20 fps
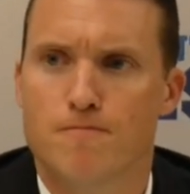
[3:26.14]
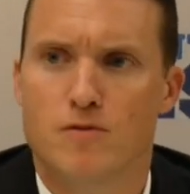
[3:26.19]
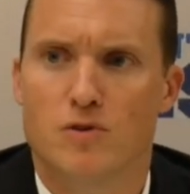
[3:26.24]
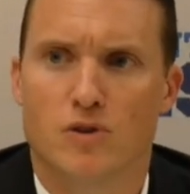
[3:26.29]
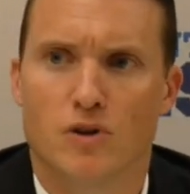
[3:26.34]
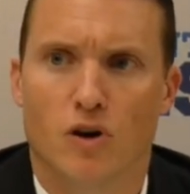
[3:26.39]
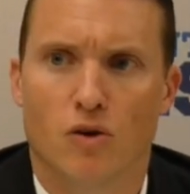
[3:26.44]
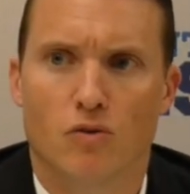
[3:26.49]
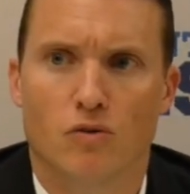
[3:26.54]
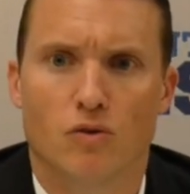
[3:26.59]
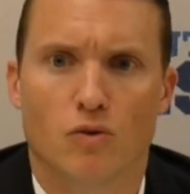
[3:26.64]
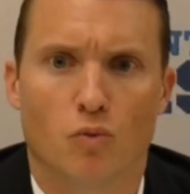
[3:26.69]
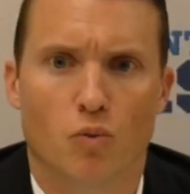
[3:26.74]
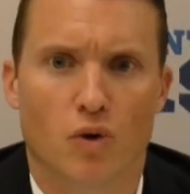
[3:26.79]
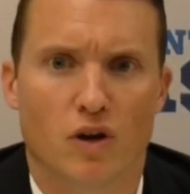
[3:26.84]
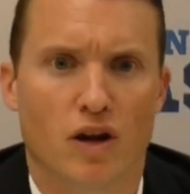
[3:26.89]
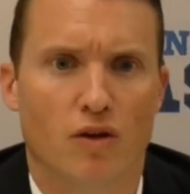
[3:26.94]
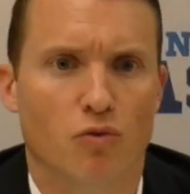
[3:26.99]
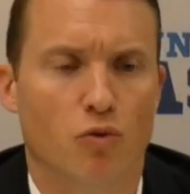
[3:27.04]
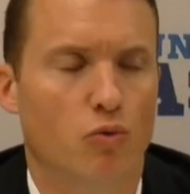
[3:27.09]
you know,
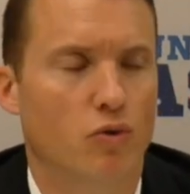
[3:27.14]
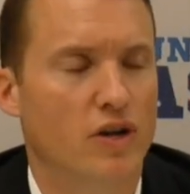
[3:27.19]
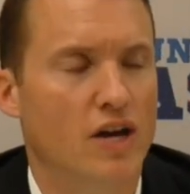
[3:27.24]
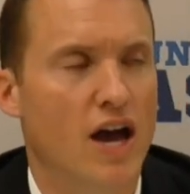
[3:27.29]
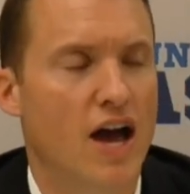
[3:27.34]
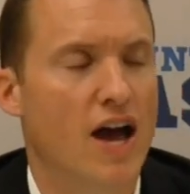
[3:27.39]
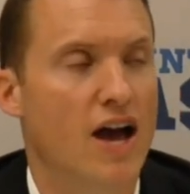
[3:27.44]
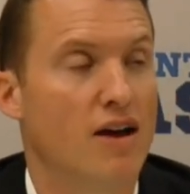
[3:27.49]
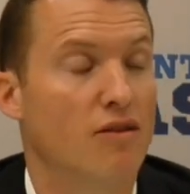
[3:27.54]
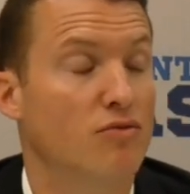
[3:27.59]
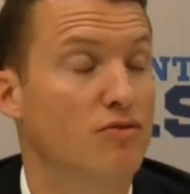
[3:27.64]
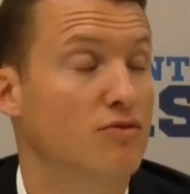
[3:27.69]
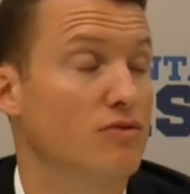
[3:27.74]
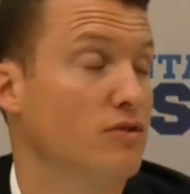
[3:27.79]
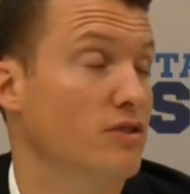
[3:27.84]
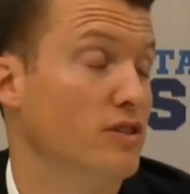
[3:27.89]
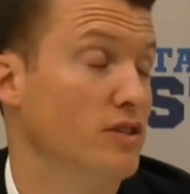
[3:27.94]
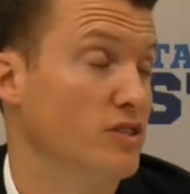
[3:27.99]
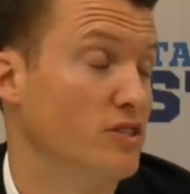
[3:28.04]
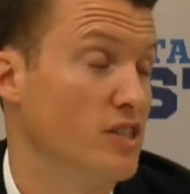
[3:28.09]
whatever we have
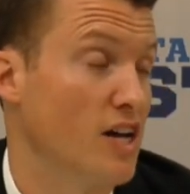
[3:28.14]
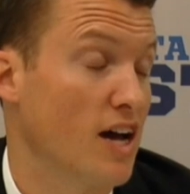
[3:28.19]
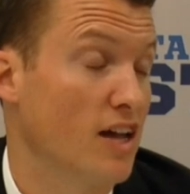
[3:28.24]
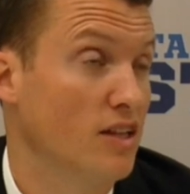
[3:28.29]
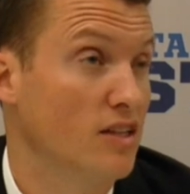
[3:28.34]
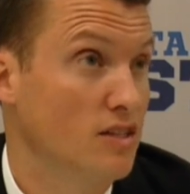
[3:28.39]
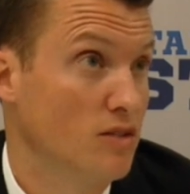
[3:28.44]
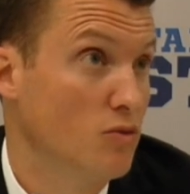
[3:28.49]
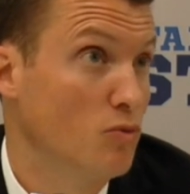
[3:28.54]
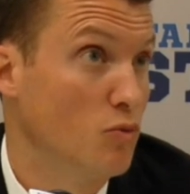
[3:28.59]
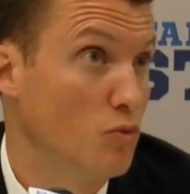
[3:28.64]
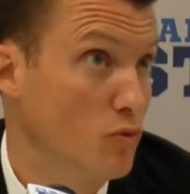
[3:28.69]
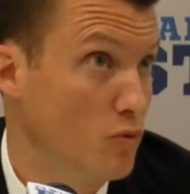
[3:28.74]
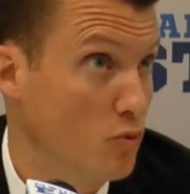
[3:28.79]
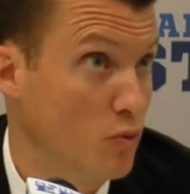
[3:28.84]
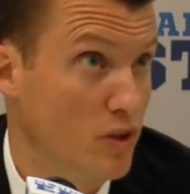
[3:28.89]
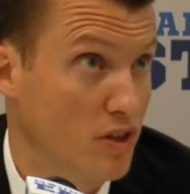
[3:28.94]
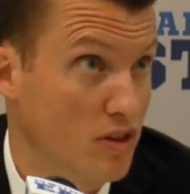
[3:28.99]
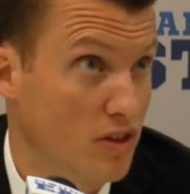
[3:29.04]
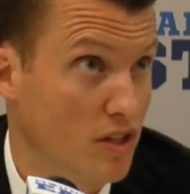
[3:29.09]
in talent,
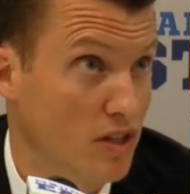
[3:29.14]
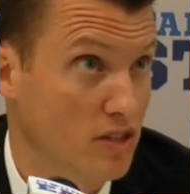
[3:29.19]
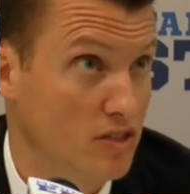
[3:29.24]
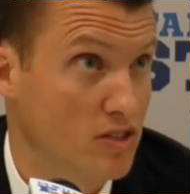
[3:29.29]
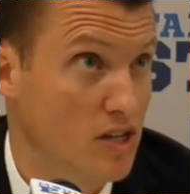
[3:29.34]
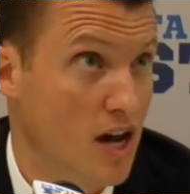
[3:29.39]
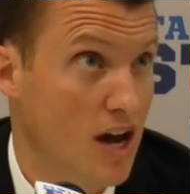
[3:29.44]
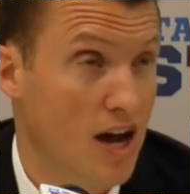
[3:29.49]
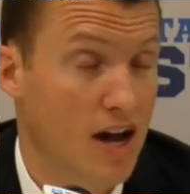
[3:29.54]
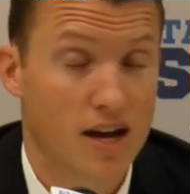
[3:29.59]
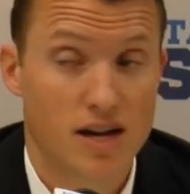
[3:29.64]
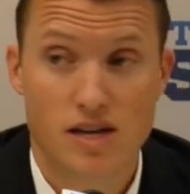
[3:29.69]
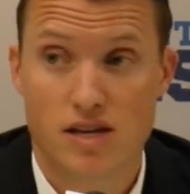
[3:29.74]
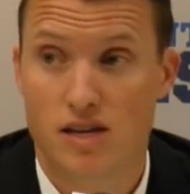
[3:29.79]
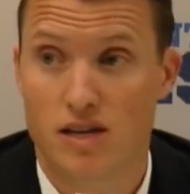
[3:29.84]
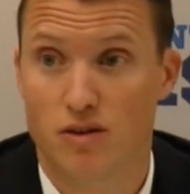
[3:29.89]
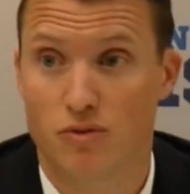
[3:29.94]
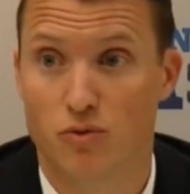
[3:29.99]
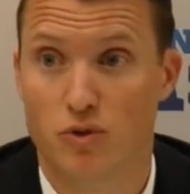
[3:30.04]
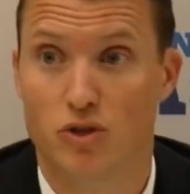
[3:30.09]
we think is high.
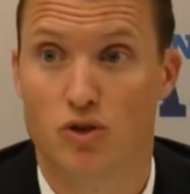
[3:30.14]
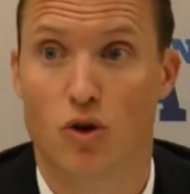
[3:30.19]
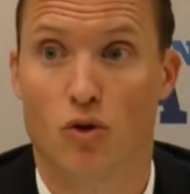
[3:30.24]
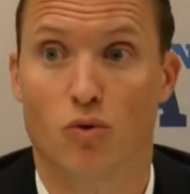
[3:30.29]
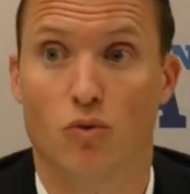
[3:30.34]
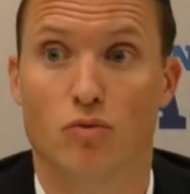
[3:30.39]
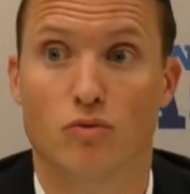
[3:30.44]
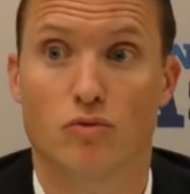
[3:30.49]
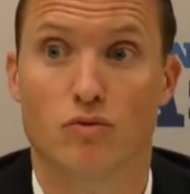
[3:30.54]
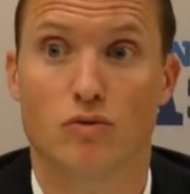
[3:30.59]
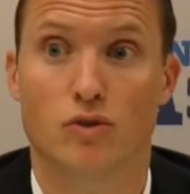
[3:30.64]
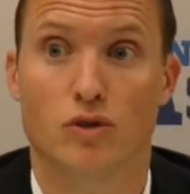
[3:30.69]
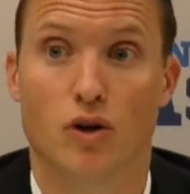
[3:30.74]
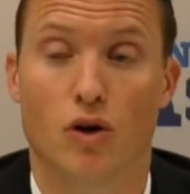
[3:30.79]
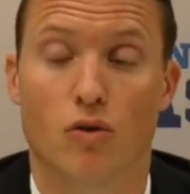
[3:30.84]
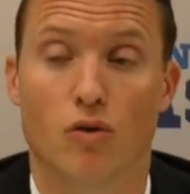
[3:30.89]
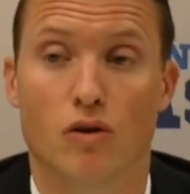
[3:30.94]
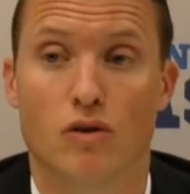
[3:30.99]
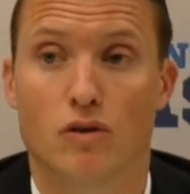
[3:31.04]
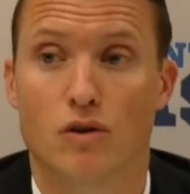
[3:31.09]
If we don't, you
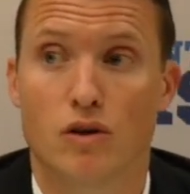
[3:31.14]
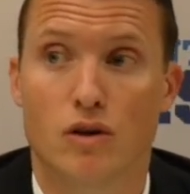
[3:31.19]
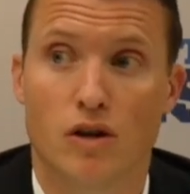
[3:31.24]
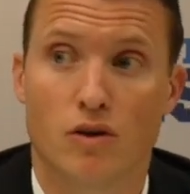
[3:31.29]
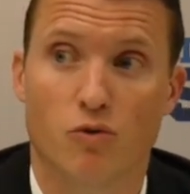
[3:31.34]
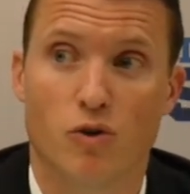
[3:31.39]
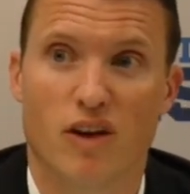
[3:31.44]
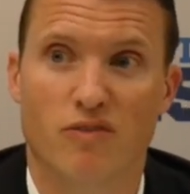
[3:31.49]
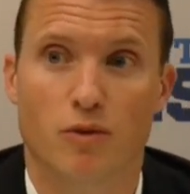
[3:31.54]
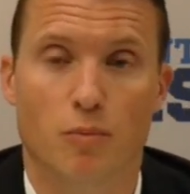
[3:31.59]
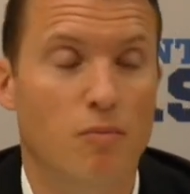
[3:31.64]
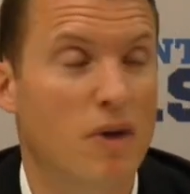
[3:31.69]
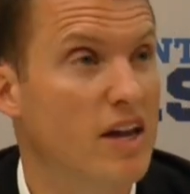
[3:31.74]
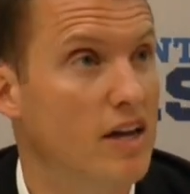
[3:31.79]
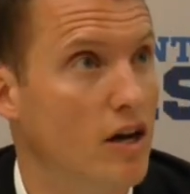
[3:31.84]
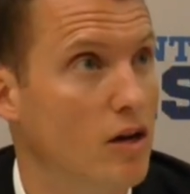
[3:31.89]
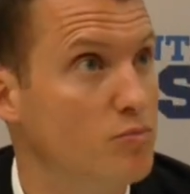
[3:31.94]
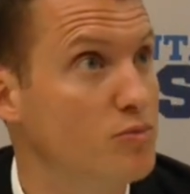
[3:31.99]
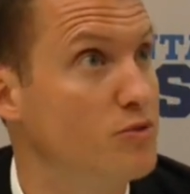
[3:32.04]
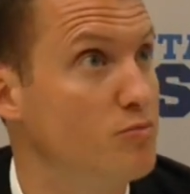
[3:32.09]
know, if we have to
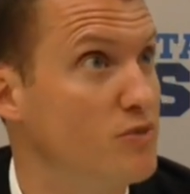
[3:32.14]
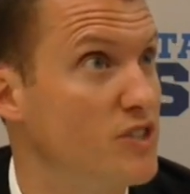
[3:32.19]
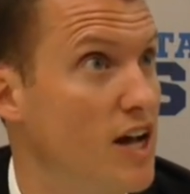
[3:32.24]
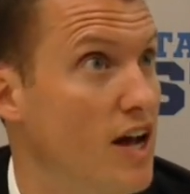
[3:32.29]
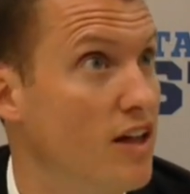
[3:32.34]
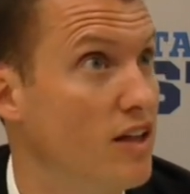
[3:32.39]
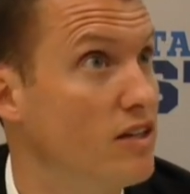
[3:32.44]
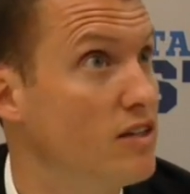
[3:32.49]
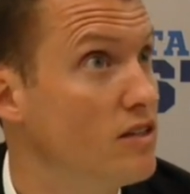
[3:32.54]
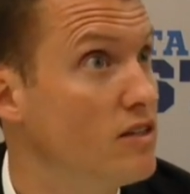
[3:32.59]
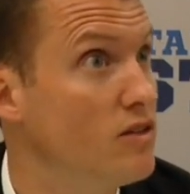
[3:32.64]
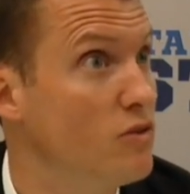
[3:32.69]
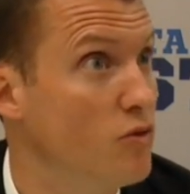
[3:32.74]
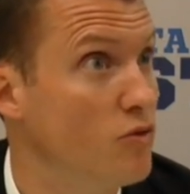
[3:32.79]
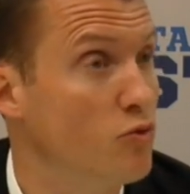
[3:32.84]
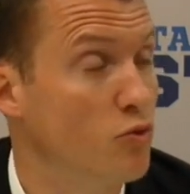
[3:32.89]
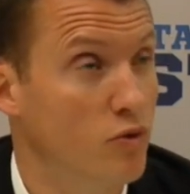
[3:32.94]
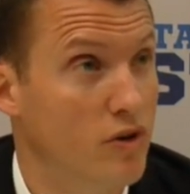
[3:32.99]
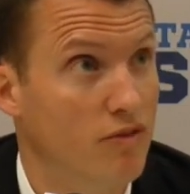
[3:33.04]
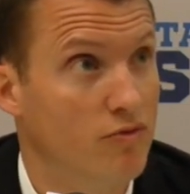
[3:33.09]
make up some talent,
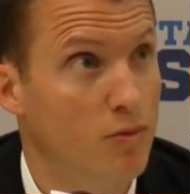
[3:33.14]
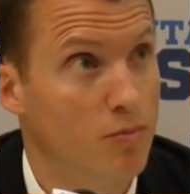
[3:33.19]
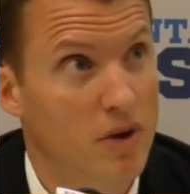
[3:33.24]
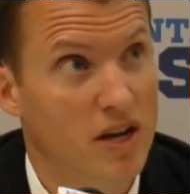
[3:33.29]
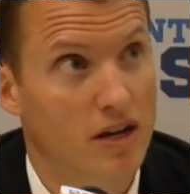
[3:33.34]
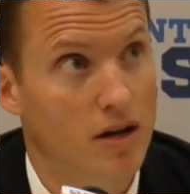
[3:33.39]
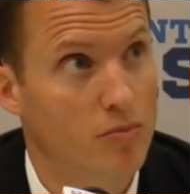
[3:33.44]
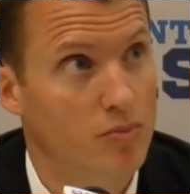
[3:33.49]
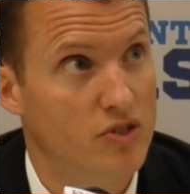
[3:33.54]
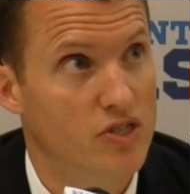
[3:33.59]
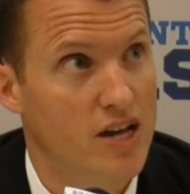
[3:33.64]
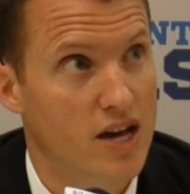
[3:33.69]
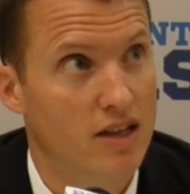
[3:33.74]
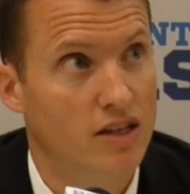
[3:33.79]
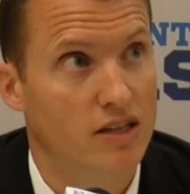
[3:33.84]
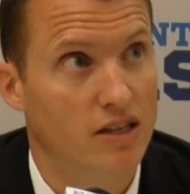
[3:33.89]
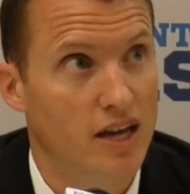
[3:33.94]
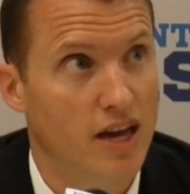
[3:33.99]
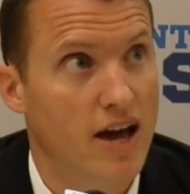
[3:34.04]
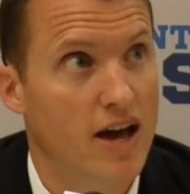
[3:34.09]
if we have to make up a
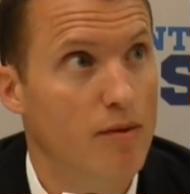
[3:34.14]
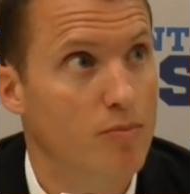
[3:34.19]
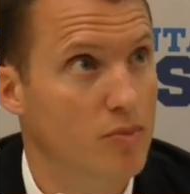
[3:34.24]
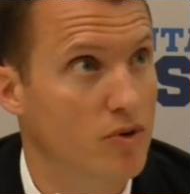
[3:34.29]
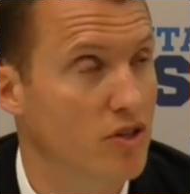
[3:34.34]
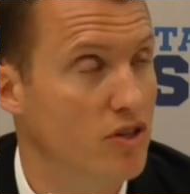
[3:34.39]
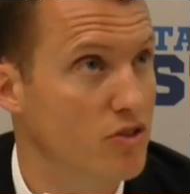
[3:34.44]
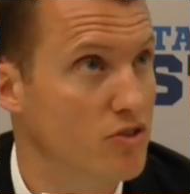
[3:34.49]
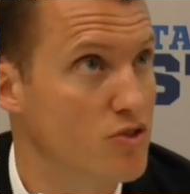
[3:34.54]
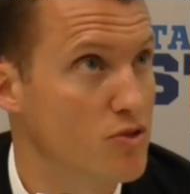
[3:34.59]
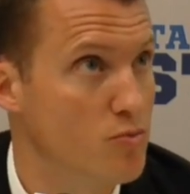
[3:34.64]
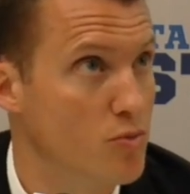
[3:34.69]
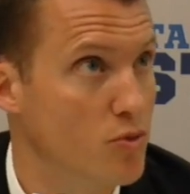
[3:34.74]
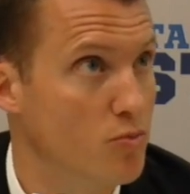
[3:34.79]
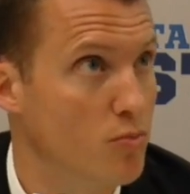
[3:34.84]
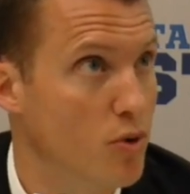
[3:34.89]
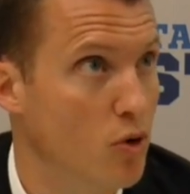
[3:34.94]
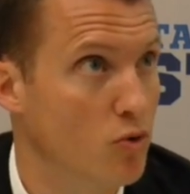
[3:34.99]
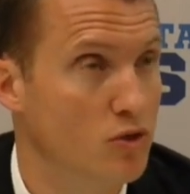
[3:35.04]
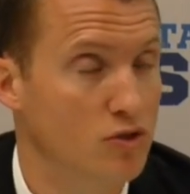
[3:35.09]
talent gap against some
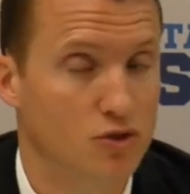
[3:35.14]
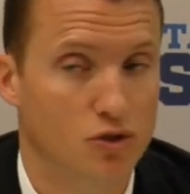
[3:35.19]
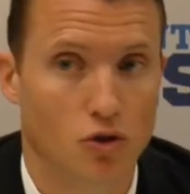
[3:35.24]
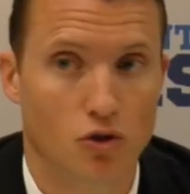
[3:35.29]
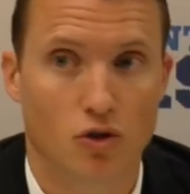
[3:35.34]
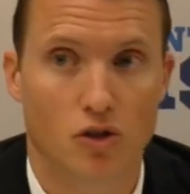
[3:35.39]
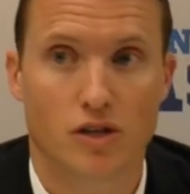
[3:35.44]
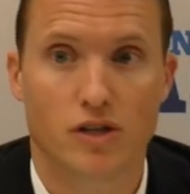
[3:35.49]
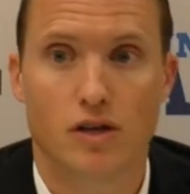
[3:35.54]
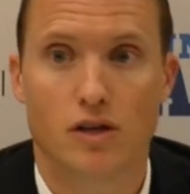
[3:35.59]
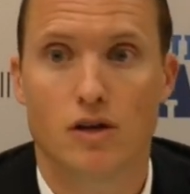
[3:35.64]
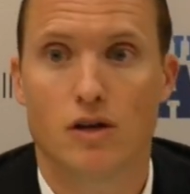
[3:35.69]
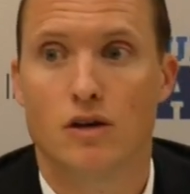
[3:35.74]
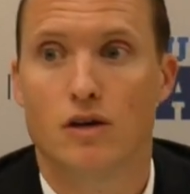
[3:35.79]
opponents early,